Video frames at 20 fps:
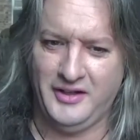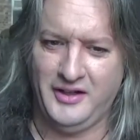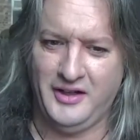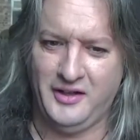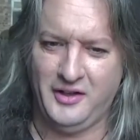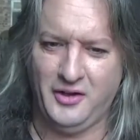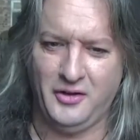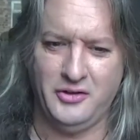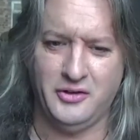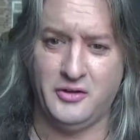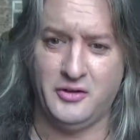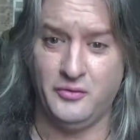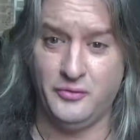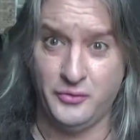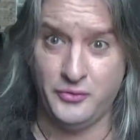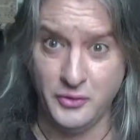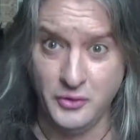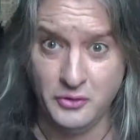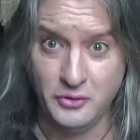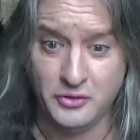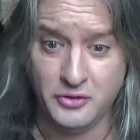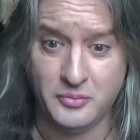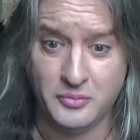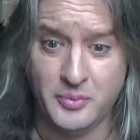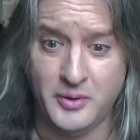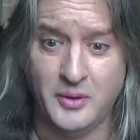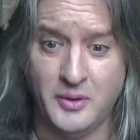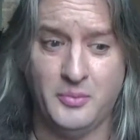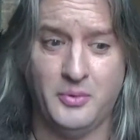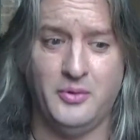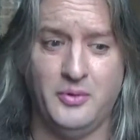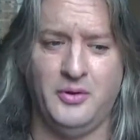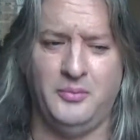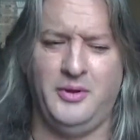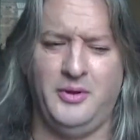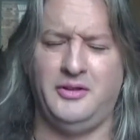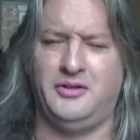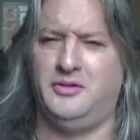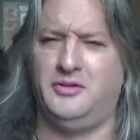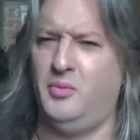It only confuses people
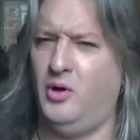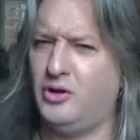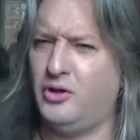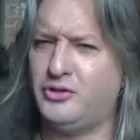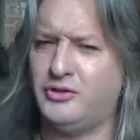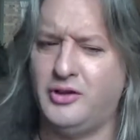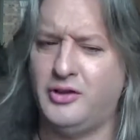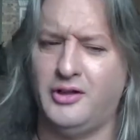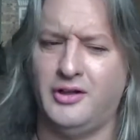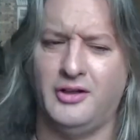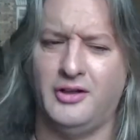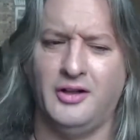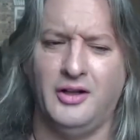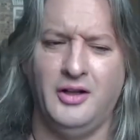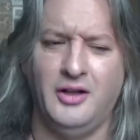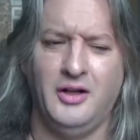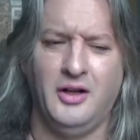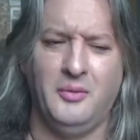and makes them hostile.